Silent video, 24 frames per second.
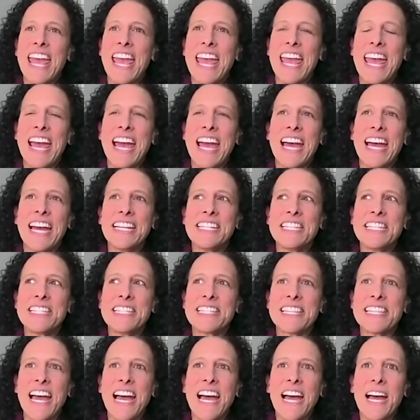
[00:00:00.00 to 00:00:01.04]

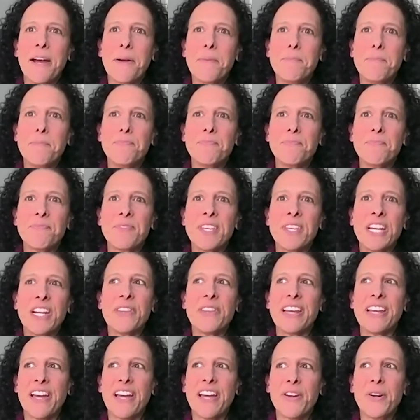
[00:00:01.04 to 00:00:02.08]
and um, you know
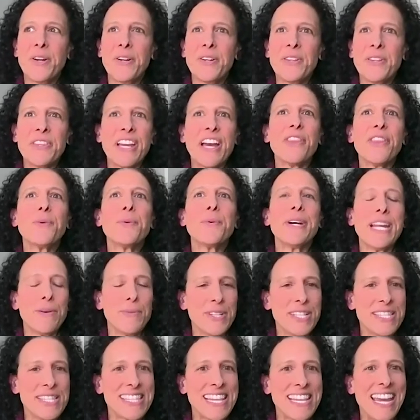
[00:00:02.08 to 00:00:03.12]
the other the other one i
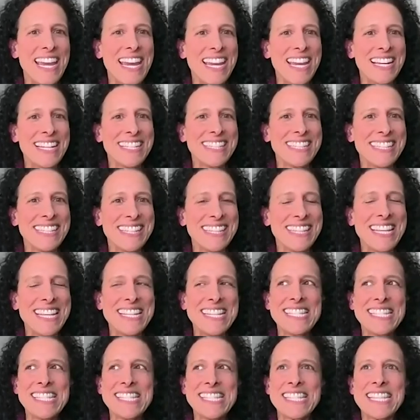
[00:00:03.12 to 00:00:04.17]
would say
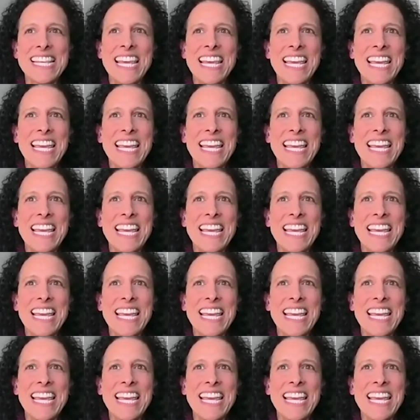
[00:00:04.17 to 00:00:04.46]
is